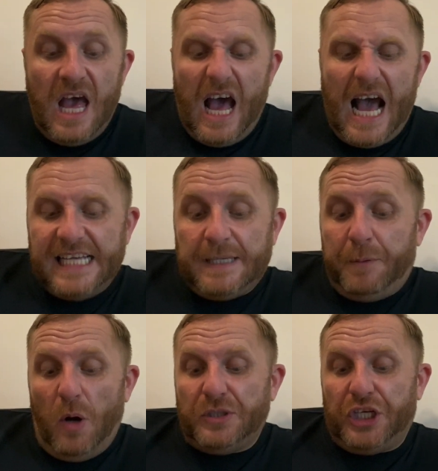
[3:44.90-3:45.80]
"I
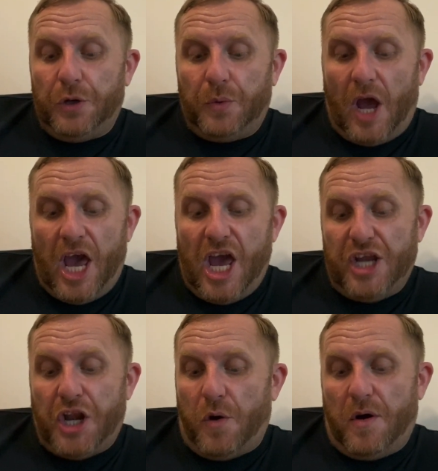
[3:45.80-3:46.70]
suppose you
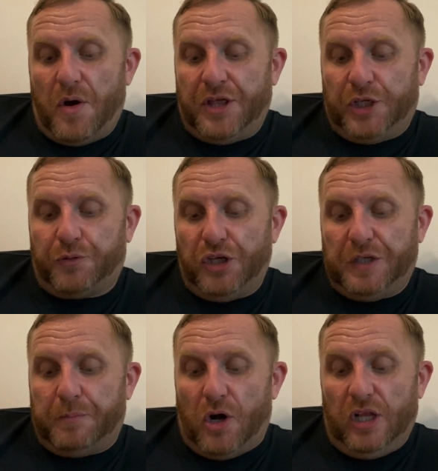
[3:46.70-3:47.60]
know the
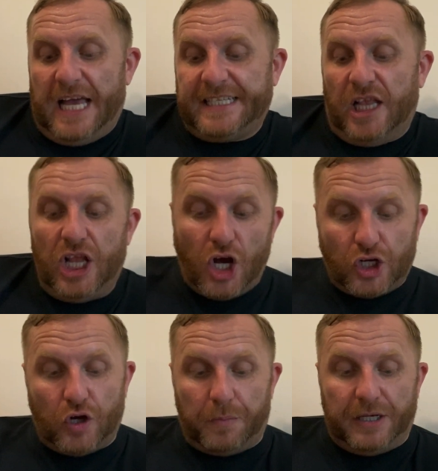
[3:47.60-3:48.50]
Trunchbull has a
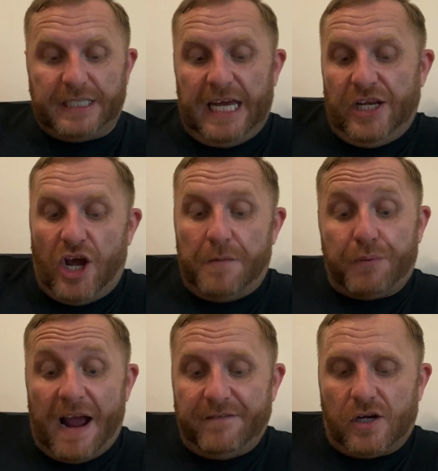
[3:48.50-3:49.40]
lock cupboard in her
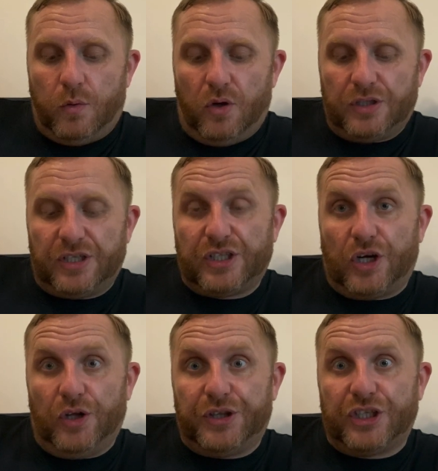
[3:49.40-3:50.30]
private quarters
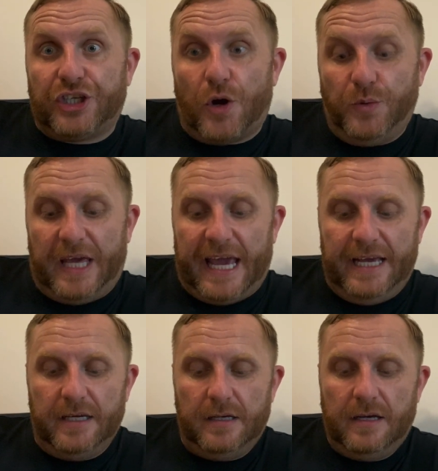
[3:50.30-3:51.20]
called the Chokey."
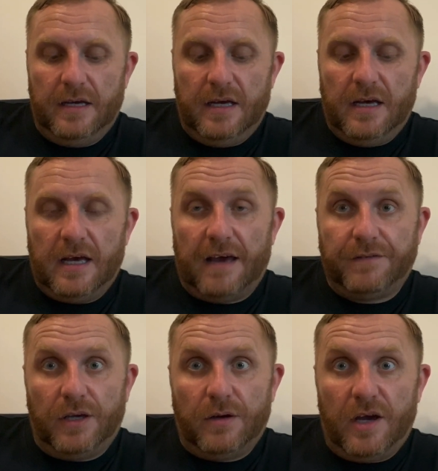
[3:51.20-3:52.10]
"Have
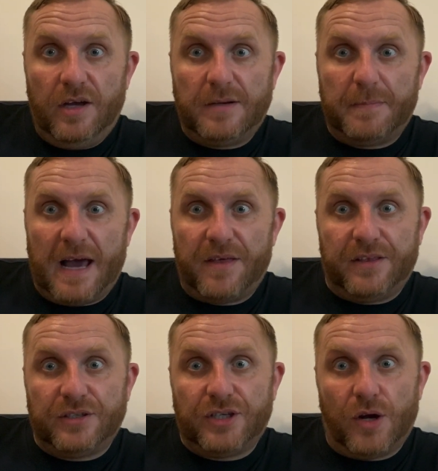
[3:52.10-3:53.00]
you heard about
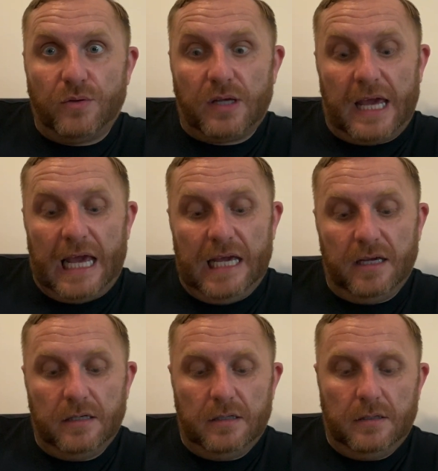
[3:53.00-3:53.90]
the Chokey?"
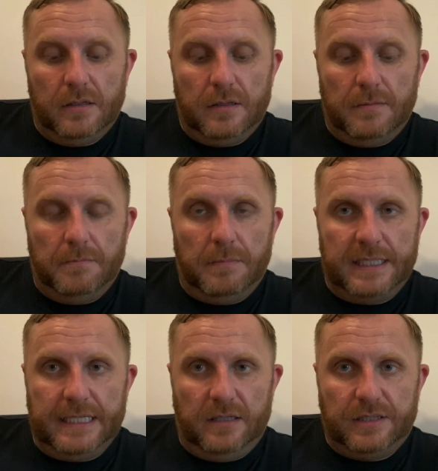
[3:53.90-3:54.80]

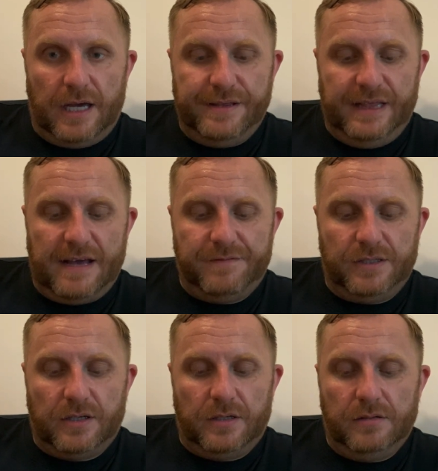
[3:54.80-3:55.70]
Matilda and
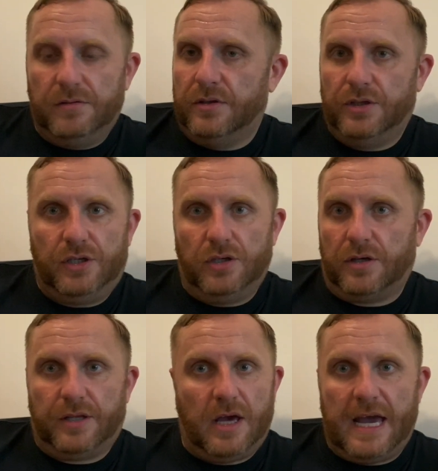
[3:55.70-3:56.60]
Lavender
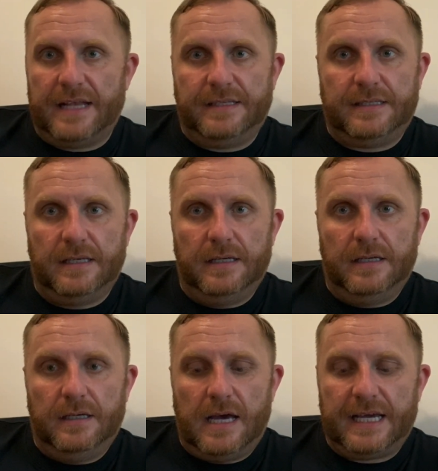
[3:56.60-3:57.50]
shook their heads
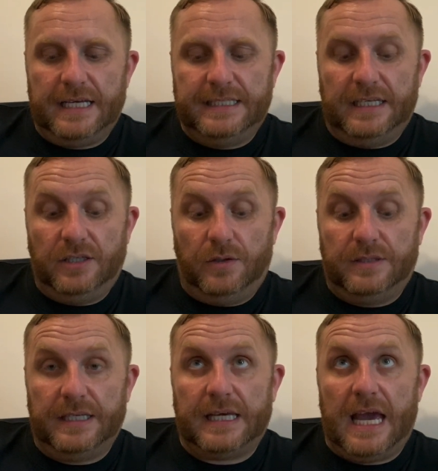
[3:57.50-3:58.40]
and continued
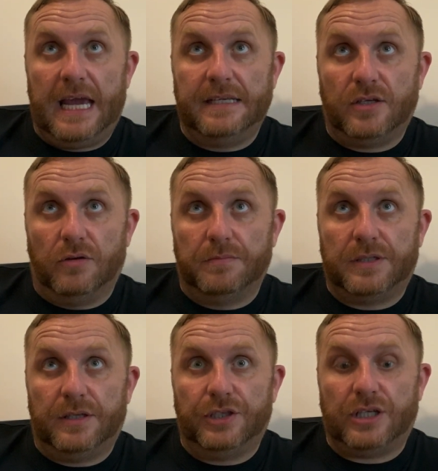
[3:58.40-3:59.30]
to gaze up
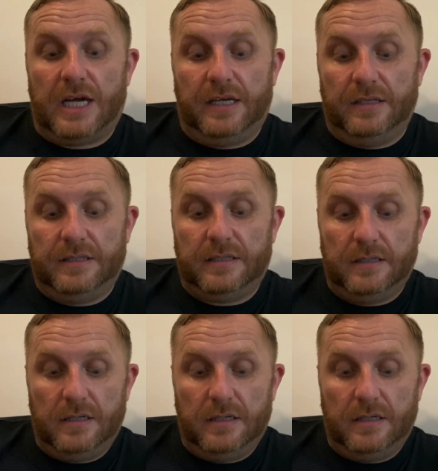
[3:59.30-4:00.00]
to the giant.